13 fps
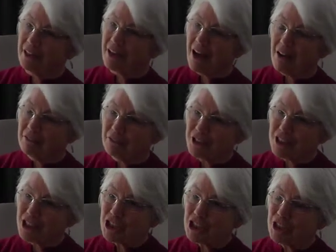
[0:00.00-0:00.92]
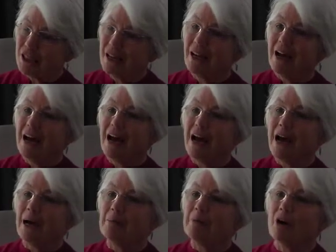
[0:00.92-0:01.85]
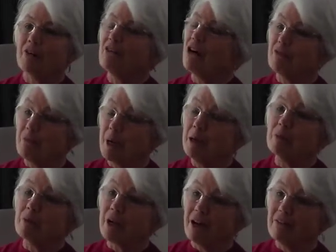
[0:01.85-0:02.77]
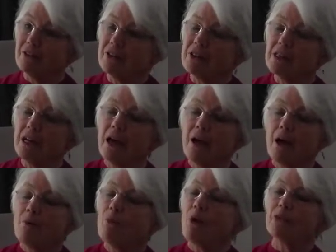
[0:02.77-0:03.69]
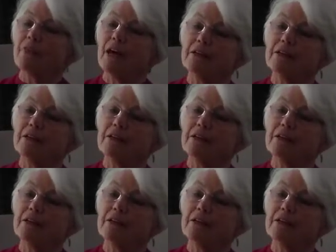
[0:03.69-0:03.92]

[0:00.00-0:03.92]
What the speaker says: coverage. Of people covered. Yep. What that